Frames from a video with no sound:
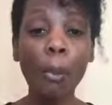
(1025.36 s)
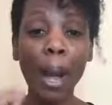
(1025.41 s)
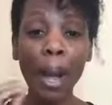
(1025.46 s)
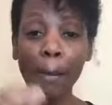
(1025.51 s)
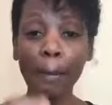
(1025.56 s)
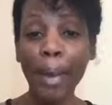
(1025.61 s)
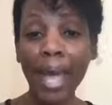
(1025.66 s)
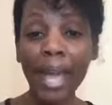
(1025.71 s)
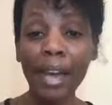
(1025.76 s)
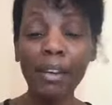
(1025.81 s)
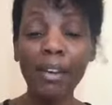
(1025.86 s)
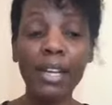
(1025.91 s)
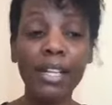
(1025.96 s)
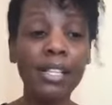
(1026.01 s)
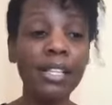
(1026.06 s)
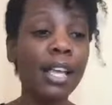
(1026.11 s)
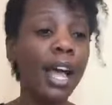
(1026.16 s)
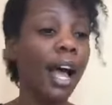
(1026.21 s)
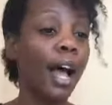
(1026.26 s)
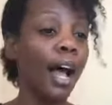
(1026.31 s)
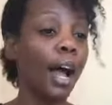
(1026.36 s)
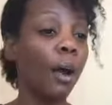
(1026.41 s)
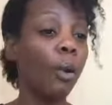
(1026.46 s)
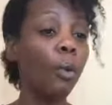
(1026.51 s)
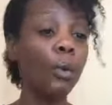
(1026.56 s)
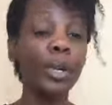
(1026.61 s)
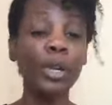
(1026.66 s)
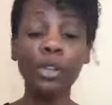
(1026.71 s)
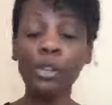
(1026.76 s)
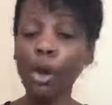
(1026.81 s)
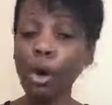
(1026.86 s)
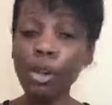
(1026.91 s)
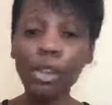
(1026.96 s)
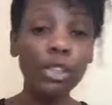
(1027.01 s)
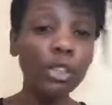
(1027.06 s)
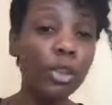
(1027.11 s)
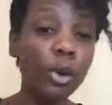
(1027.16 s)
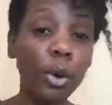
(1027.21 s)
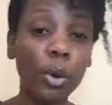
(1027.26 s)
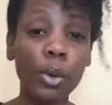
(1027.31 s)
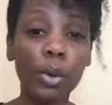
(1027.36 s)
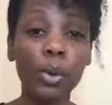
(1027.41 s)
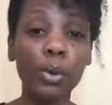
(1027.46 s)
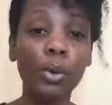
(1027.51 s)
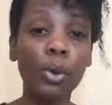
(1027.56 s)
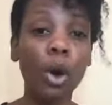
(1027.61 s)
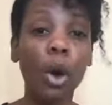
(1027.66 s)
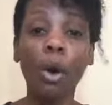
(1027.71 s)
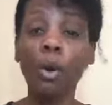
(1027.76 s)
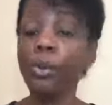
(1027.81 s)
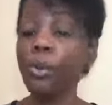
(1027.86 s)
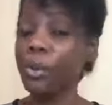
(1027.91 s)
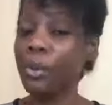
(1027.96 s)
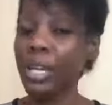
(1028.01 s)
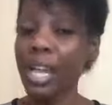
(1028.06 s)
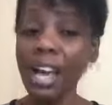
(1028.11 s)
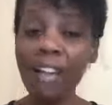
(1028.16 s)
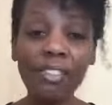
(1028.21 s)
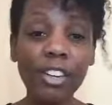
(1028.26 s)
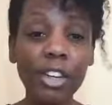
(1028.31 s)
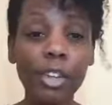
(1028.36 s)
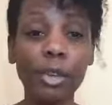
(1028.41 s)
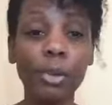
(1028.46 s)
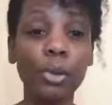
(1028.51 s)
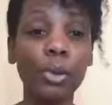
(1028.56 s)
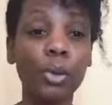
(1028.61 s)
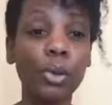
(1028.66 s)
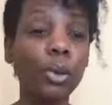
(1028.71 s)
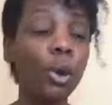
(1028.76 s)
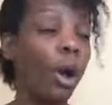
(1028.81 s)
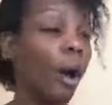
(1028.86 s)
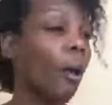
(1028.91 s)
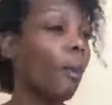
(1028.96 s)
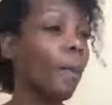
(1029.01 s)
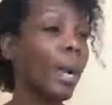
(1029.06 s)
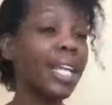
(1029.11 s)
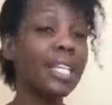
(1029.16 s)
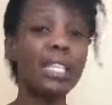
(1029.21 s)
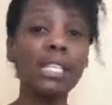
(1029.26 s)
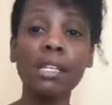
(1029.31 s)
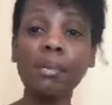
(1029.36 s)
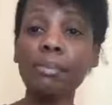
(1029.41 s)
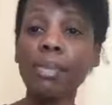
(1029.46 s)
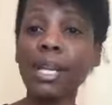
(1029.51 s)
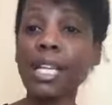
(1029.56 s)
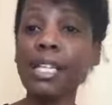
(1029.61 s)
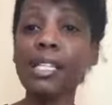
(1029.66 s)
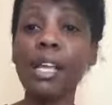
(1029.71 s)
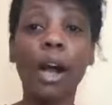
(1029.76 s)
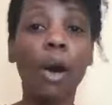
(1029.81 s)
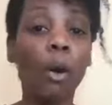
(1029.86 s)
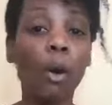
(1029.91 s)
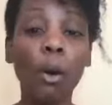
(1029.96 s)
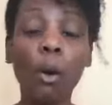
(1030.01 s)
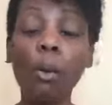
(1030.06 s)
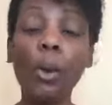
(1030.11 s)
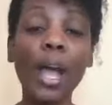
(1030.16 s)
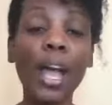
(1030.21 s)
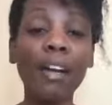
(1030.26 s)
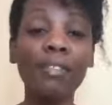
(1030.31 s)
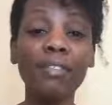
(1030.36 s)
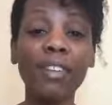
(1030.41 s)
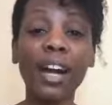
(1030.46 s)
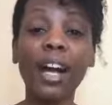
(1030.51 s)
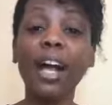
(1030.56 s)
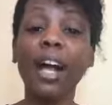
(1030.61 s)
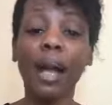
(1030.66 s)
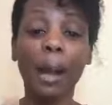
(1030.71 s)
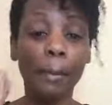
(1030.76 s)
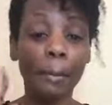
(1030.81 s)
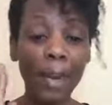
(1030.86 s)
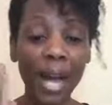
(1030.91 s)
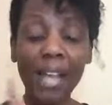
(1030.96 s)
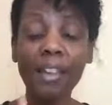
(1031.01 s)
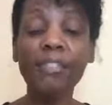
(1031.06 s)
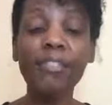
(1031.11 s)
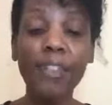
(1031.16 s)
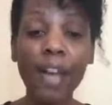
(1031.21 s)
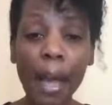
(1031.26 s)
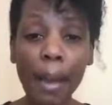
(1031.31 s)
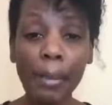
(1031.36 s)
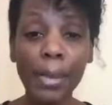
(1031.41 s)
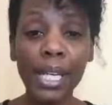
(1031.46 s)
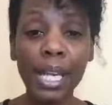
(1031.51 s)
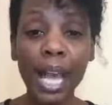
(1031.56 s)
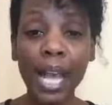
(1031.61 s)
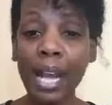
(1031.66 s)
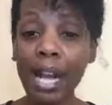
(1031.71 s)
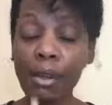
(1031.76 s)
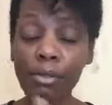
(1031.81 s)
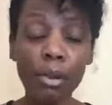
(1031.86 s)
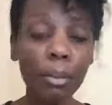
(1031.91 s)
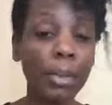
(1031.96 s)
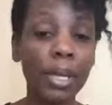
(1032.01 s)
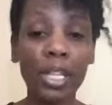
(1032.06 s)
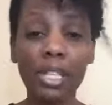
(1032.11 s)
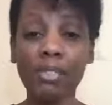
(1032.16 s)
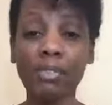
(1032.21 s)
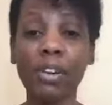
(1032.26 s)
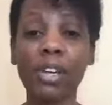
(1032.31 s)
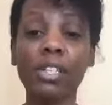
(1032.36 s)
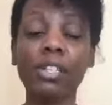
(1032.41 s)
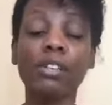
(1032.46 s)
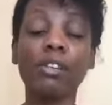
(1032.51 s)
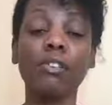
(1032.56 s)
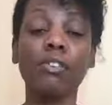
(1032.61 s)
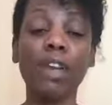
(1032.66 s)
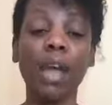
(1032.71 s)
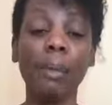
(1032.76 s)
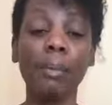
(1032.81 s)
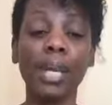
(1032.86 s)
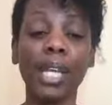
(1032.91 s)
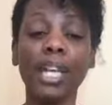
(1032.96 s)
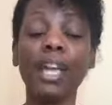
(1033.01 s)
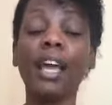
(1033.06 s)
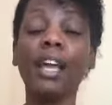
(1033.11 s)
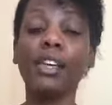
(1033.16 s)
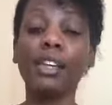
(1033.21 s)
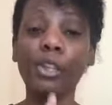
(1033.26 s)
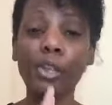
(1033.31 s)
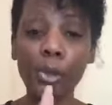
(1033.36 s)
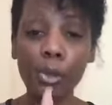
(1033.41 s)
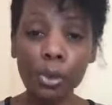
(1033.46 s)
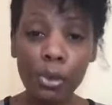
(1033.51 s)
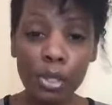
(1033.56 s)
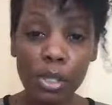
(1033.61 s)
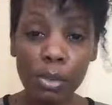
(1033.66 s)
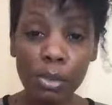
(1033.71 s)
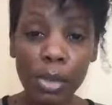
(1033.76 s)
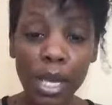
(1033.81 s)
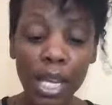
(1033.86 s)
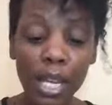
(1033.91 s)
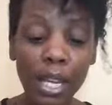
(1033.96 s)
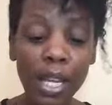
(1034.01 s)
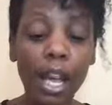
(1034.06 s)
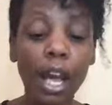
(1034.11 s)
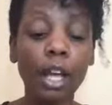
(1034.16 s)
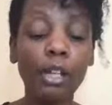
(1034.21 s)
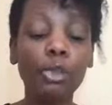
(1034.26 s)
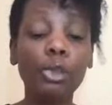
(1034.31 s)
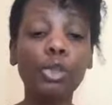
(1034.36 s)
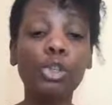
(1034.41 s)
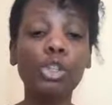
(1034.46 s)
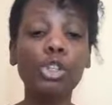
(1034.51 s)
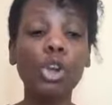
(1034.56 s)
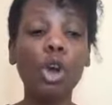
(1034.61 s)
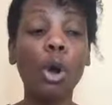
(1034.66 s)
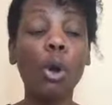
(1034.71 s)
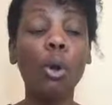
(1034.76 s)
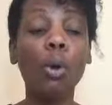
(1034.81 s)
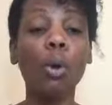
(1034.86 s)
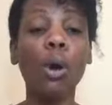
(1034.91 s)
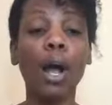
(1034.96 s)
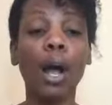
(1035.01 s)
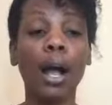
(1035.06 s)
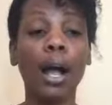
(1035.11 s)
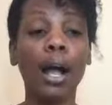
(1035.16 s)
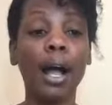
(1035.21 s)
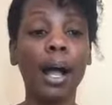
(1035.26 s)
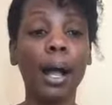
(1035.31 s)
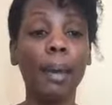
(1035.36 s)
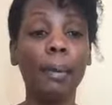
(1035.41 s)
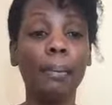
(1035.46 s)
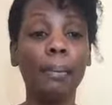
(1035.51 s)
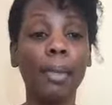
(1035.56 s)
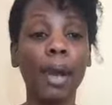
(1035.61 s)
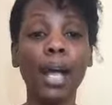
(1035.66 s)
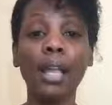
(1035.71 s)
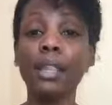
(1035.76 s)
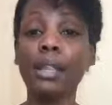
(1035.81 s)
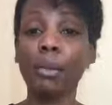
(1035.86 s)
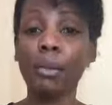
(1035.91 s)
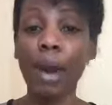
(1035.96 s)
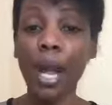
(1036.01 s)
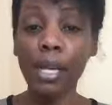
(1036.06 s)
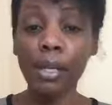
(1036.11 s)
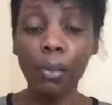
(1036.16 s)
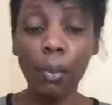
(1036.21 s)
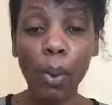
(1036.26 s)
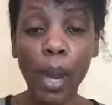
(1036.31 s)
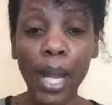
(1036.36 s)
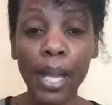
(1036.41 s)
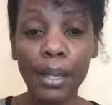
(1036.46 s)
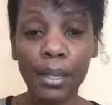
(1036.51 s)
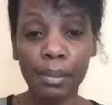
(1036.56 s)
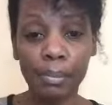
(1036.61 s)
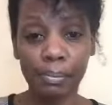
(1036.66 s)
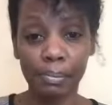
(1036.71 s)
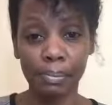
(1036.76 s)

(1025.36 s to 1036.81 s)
my parents who don't know you, who never knew you, my siblings, whoever, my family. I come from a dysfunctional family. Use me to show um, the right way.